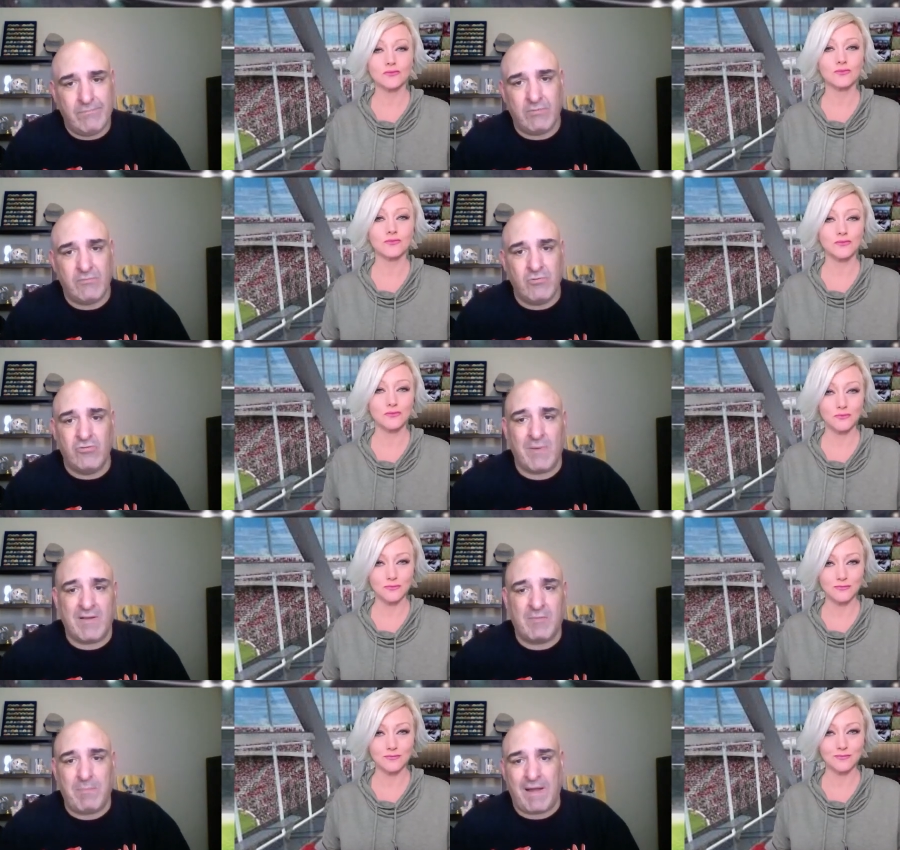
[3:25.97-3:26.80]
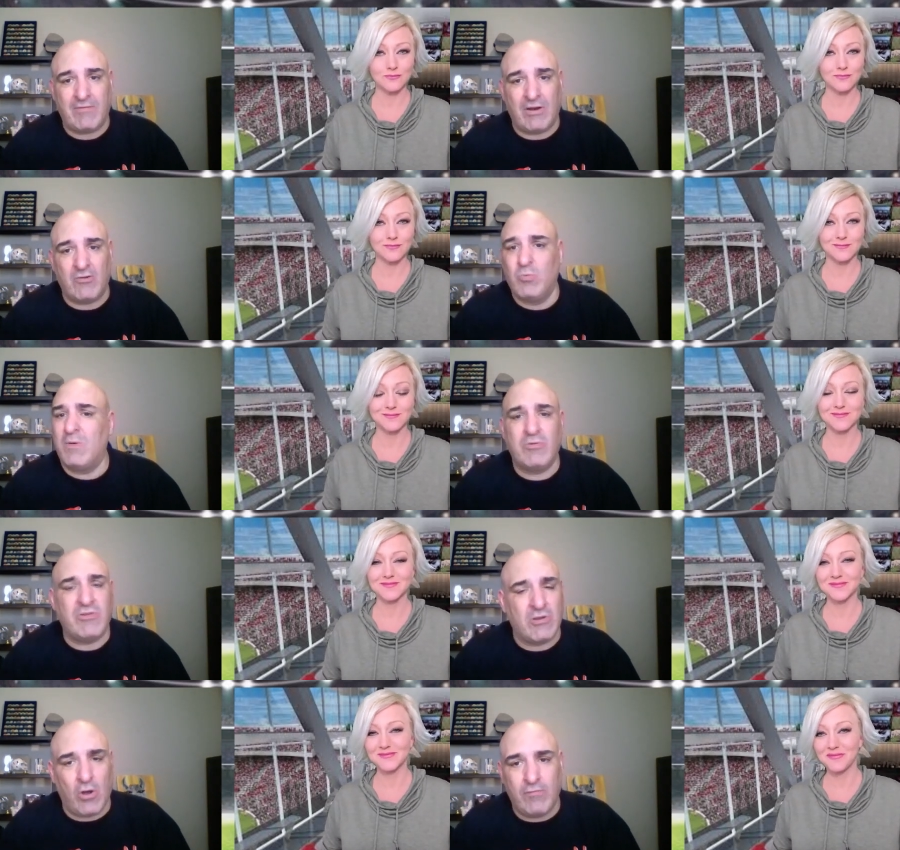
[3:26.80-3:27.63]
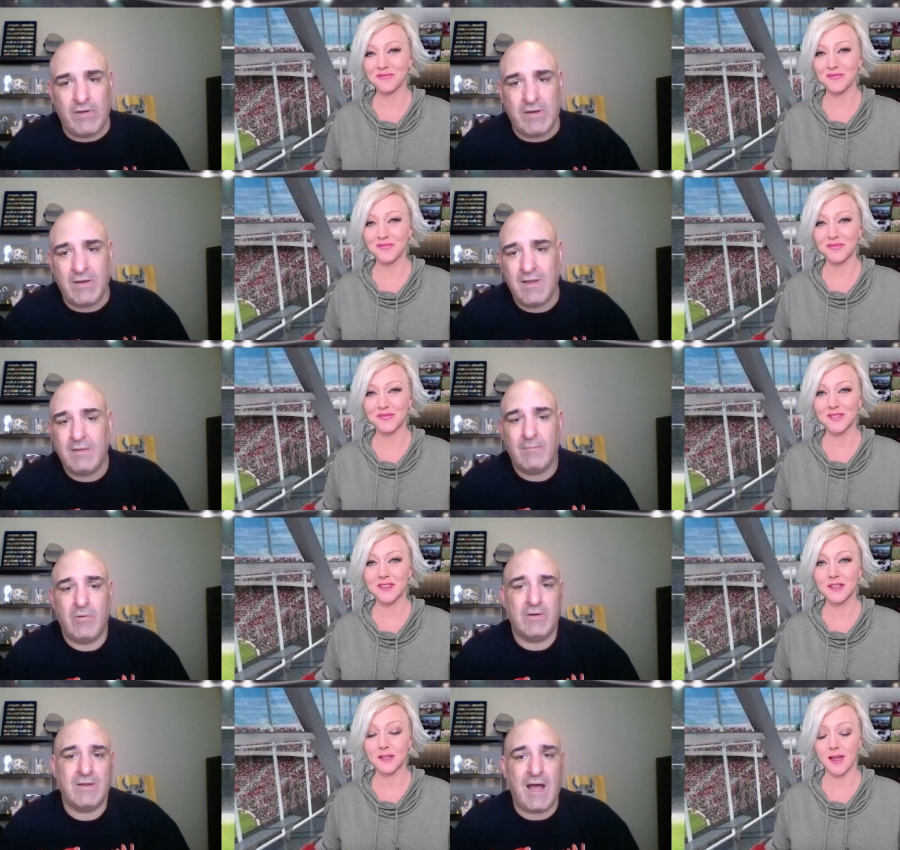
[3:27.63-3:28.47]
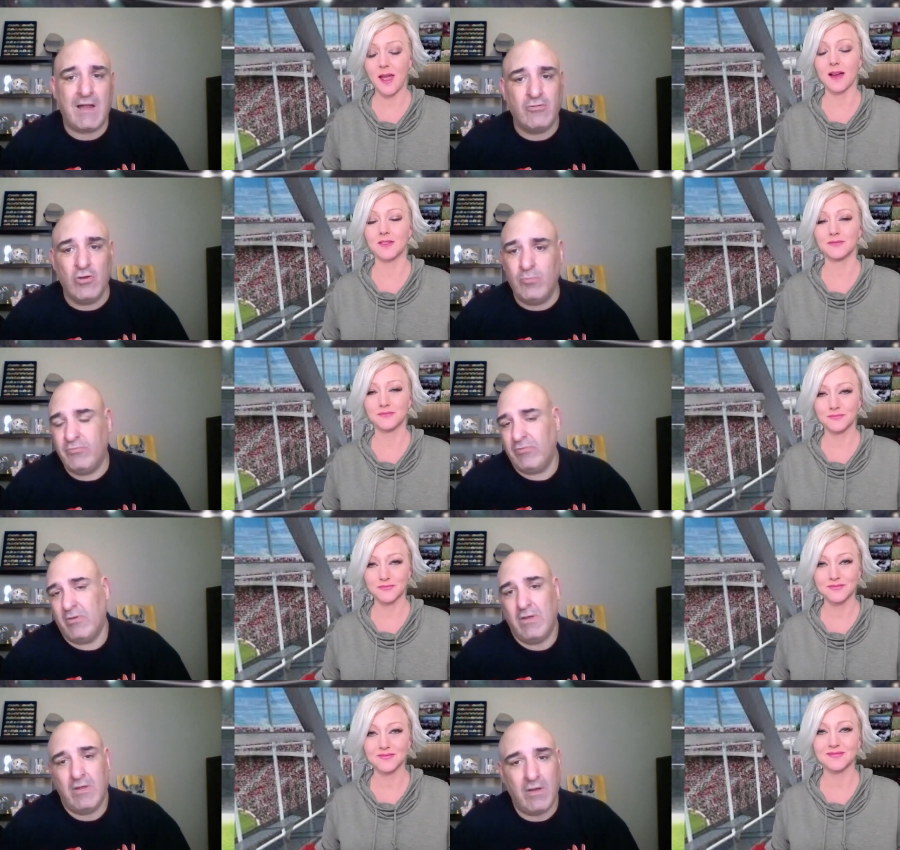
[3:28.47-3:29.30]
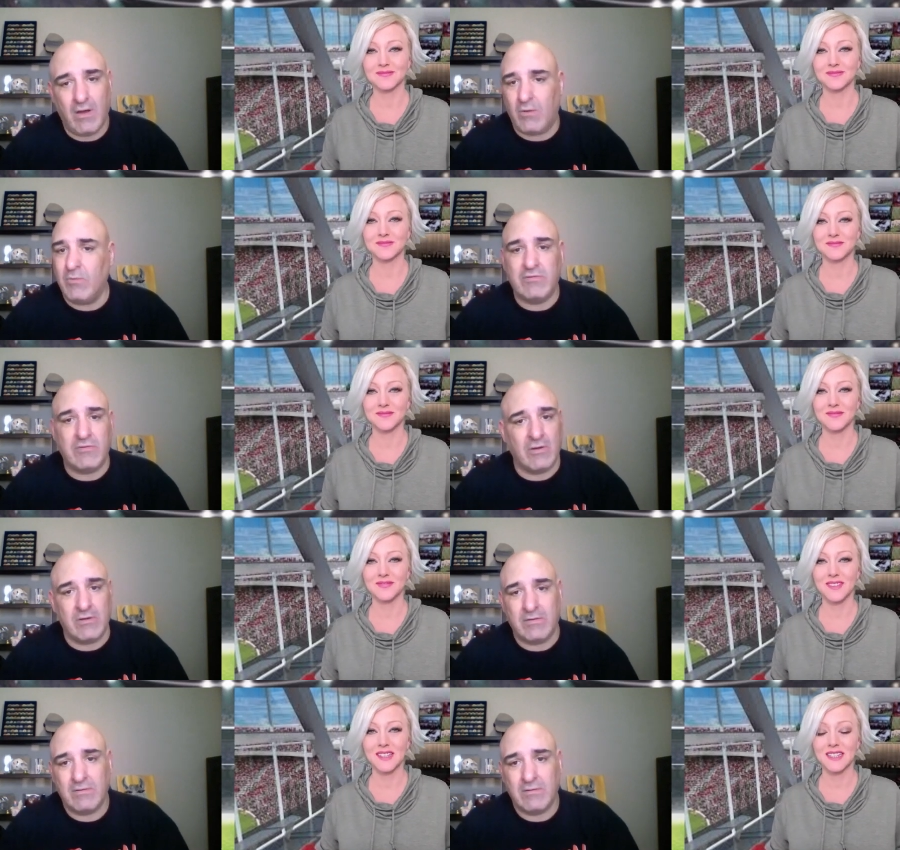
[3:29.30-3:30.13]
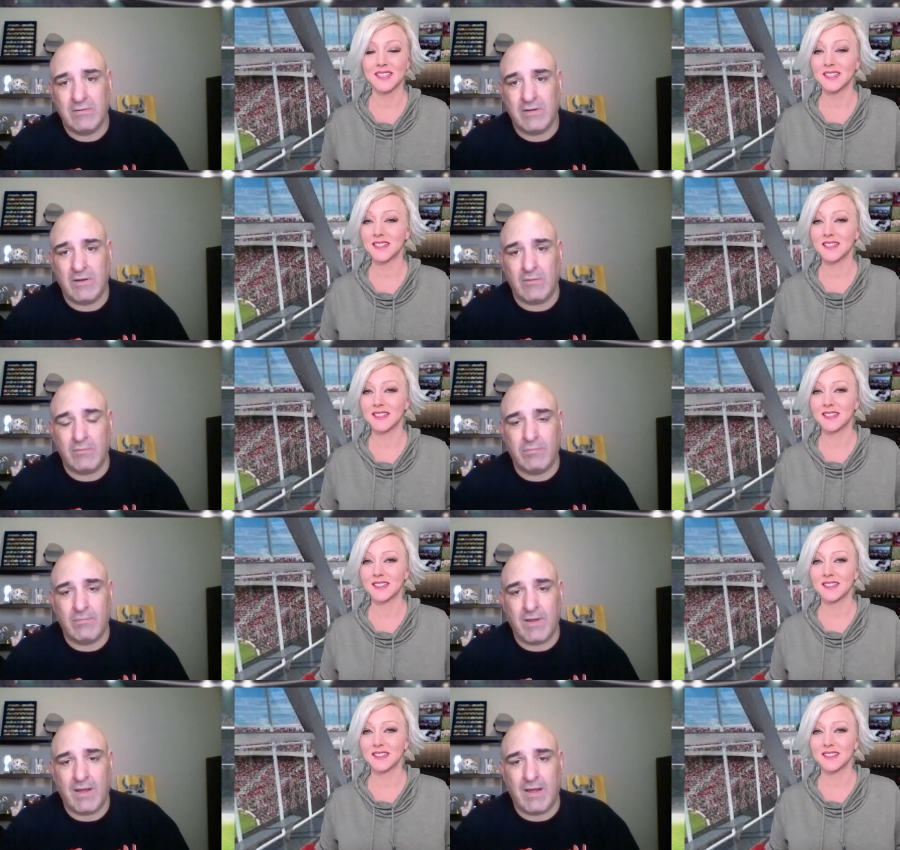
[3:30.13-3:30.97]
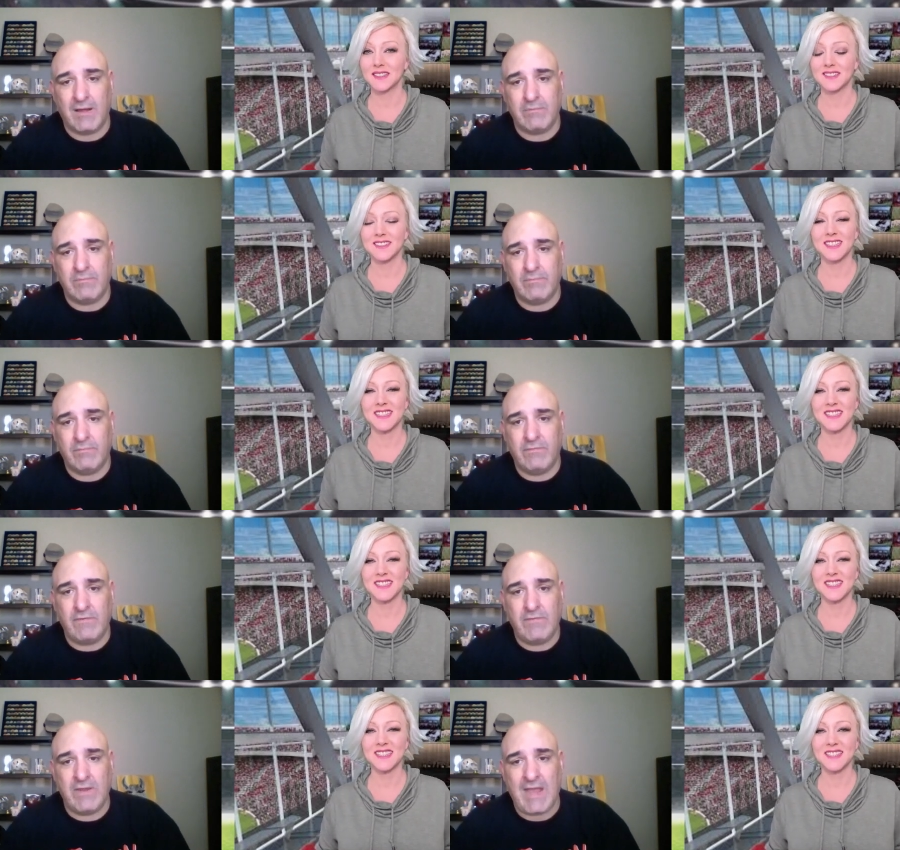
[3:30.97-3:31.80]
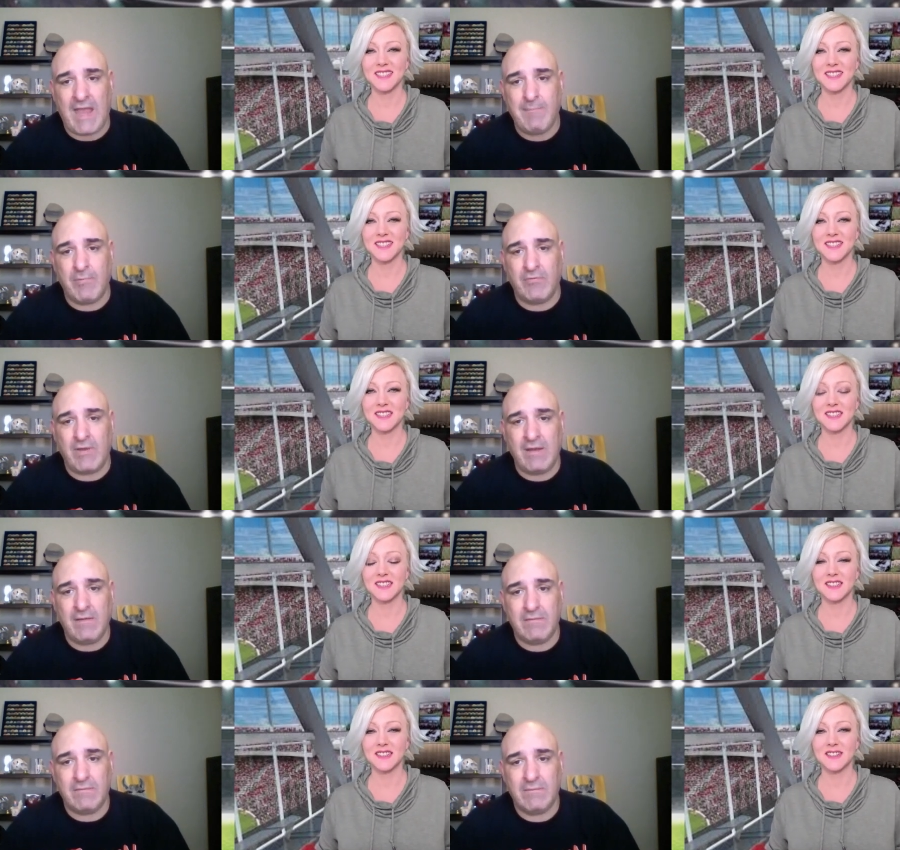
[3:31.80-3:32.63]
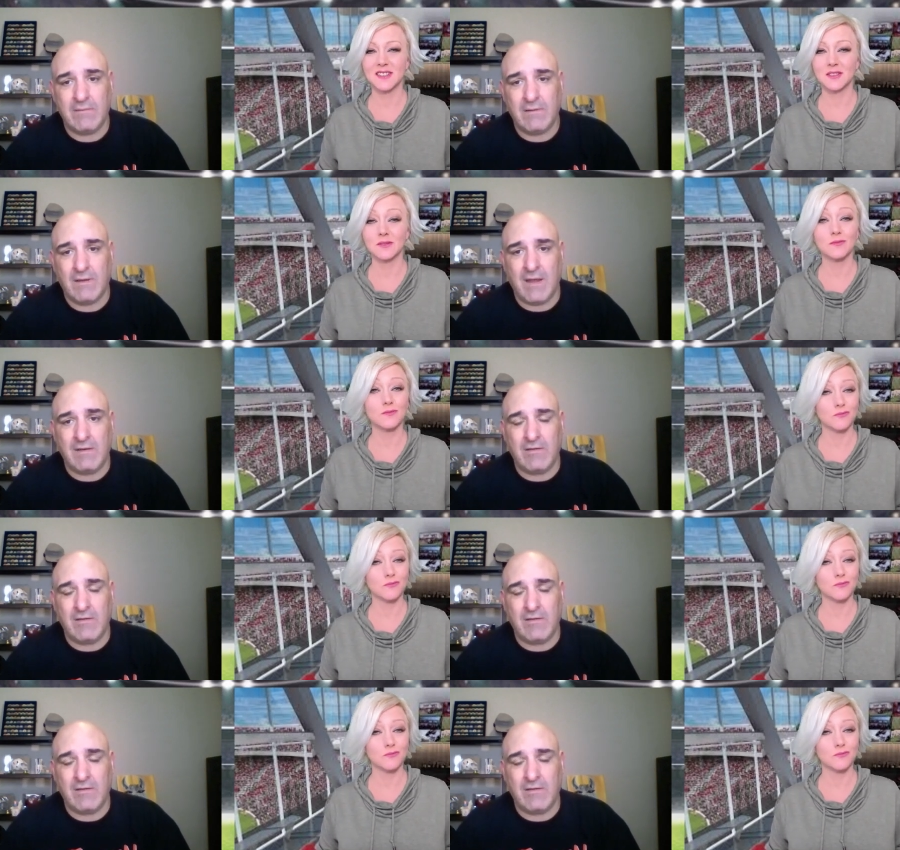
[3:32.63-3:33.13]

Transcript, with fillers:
Speaker 1: choosing my spots there. It's weird with the COVID, but college hoops, always good. You know, uh, 58% on